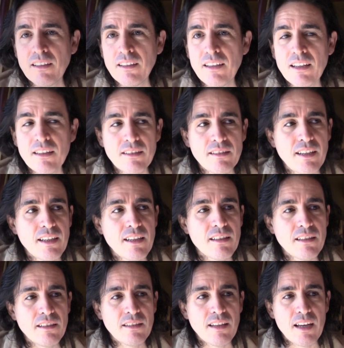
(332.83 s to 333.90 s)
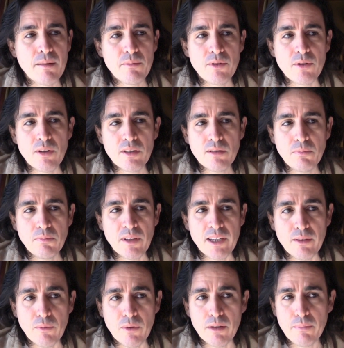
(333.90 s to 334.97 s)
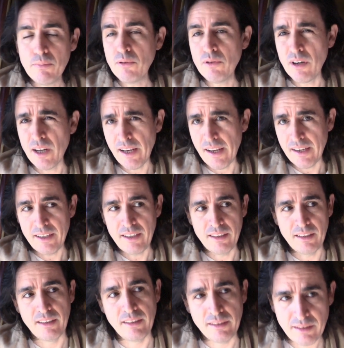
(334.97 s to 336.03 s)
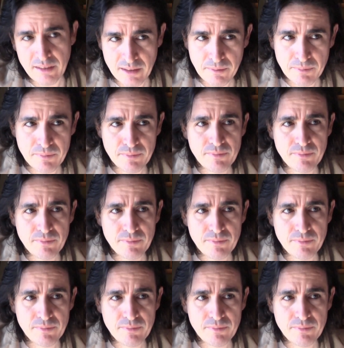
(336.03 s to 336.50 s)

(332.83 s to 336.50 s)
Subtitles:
Now let's take a little time to explain what a Purana is.